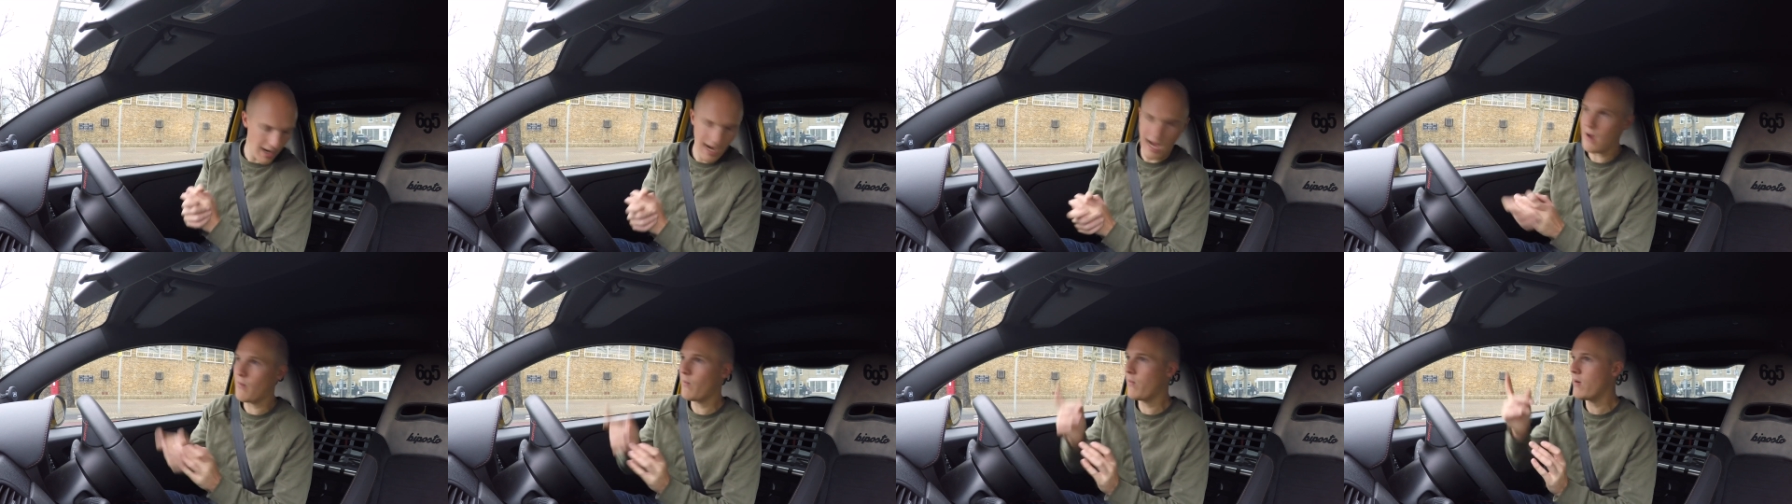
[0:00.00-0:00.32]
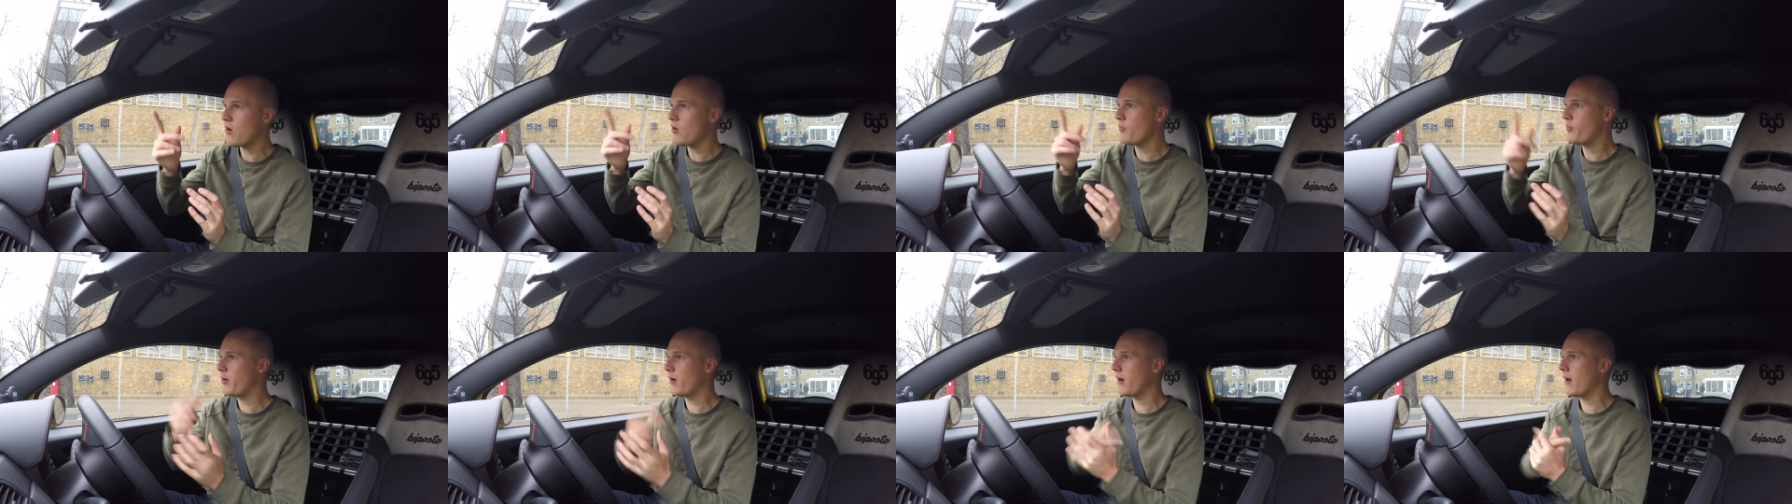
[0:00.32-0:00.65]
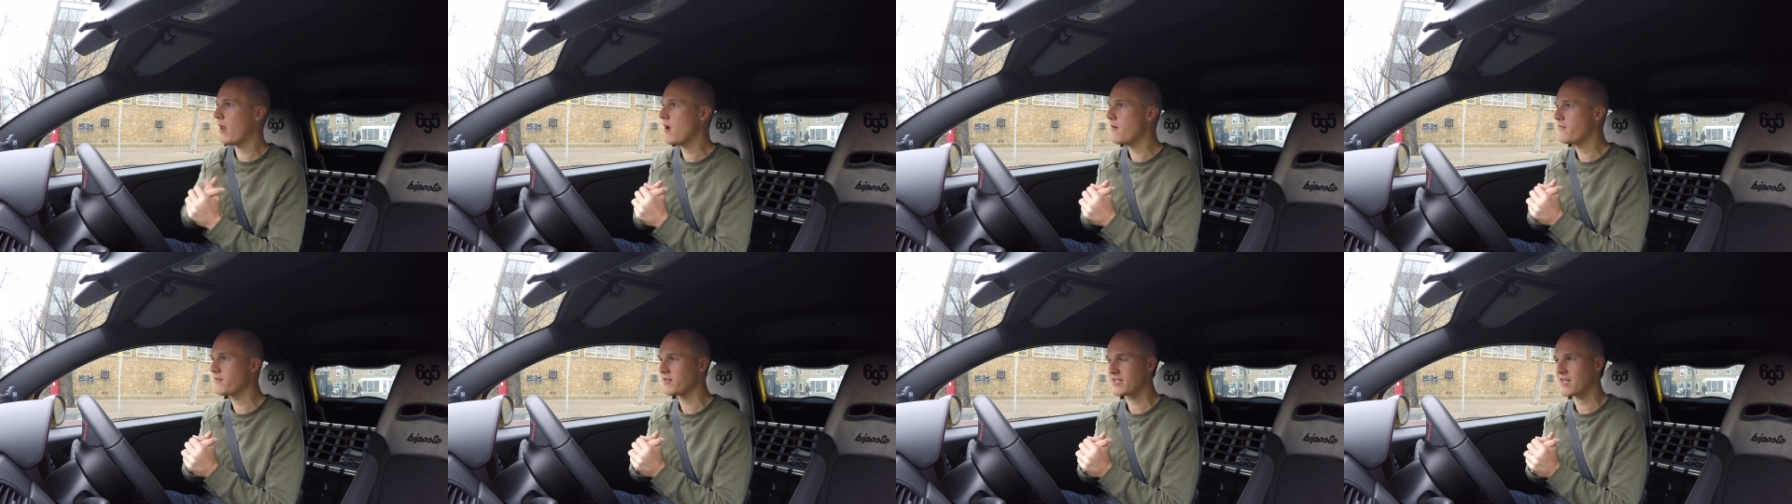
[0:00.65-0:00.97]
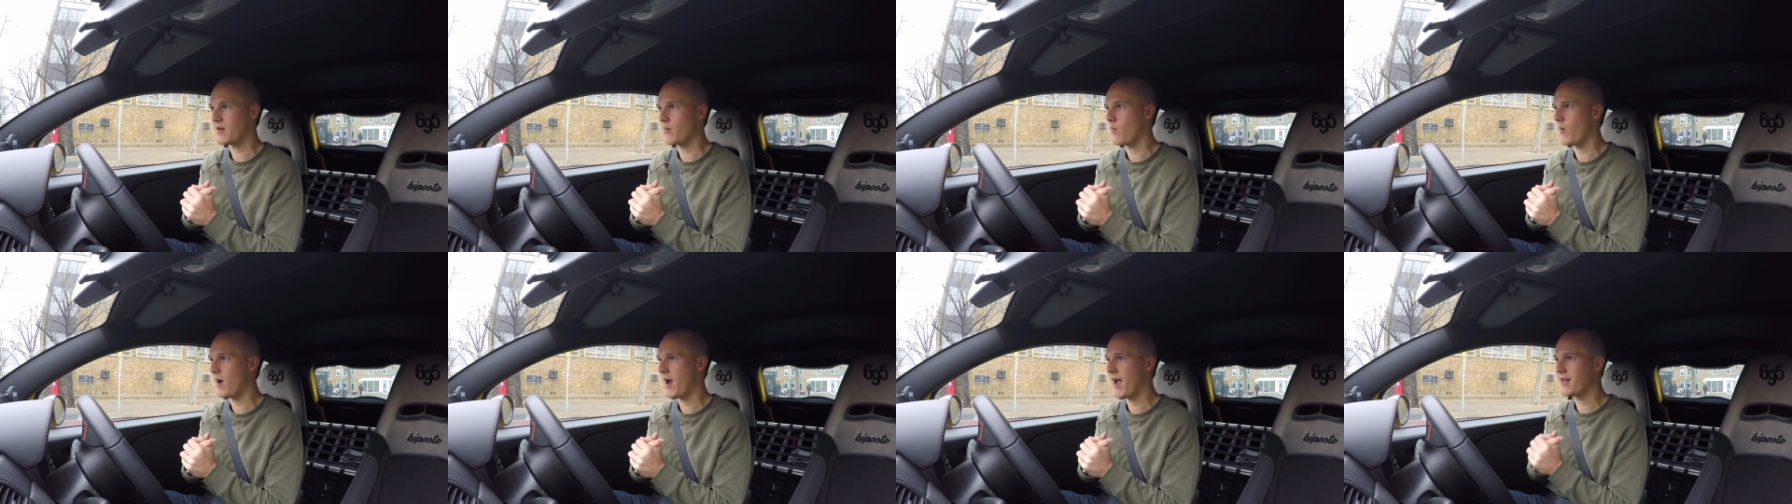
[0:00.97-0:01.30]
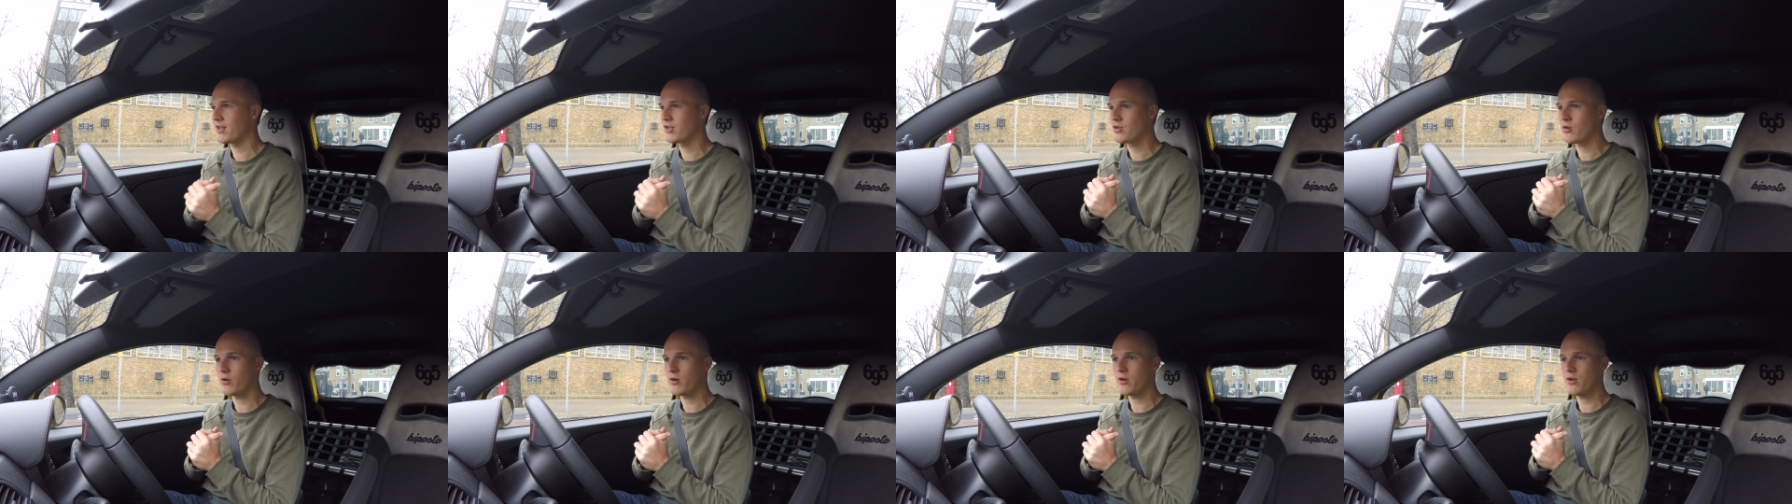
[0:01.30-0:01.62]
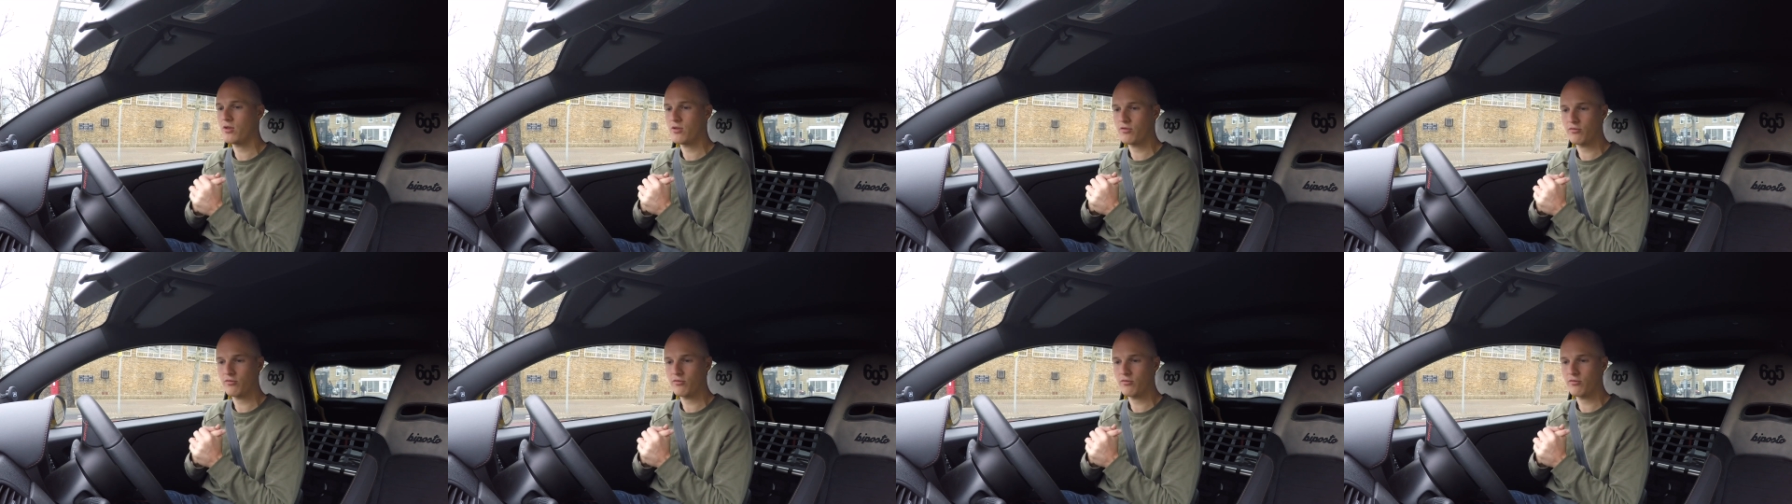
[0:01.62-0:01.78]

I will pull over somewhere and talk you